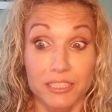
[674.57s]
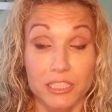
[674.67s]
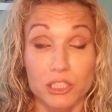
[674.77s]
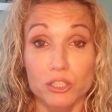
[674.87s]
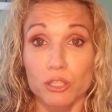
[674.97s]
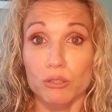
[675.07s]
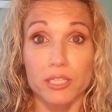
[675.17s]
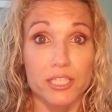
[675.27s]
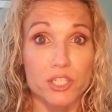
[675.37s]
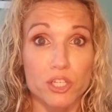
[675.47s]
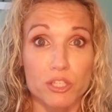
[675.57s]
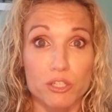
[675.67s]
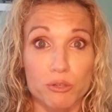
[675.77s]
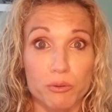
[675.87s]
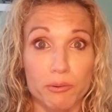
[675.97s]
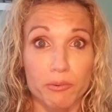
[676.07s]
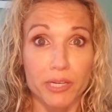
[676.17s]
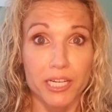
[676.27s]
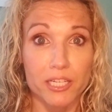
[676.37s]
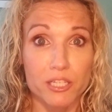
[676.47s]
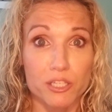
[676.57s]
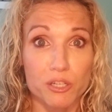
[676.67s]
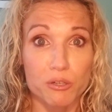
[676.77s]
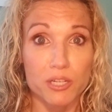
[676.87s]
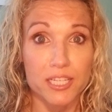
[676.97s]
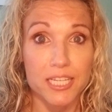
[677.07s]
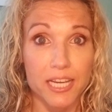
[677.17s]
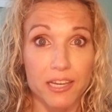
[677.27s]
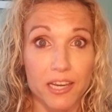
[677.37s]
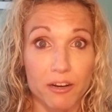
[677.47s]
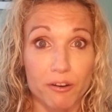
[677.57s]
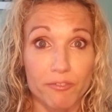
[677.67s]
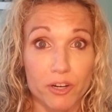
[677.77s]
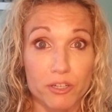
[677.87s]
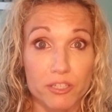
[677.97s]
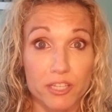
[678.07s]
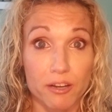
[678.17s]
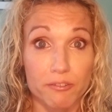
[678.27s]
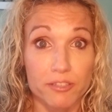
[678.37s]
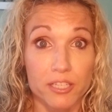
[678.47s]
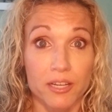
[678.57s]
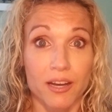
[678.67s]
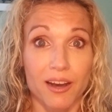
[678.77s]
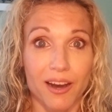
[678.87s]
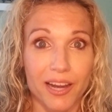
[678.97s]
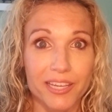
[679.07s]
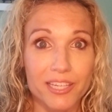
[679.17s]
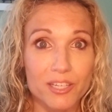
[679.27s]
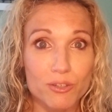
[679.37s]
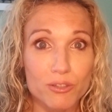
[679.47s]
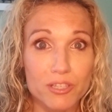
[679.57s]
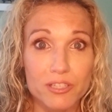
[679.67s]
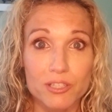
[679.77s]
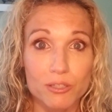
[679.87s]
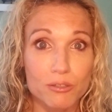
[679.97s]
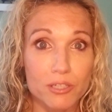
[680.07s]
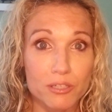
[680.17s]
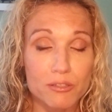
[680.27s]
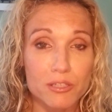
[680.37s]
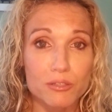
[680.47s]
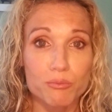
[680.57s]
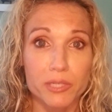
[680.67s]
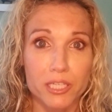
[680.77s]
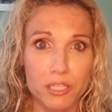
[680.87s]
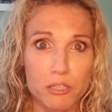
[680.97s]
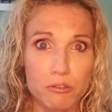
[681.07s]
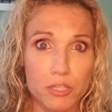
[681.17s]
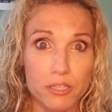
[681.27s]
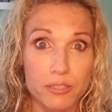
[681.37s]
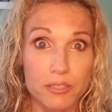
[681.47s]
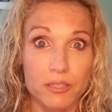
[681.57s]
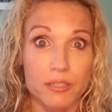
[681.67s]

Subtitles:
So let's just do what we need to do to take care of ourselves. I can do this, you can do this, we can do this.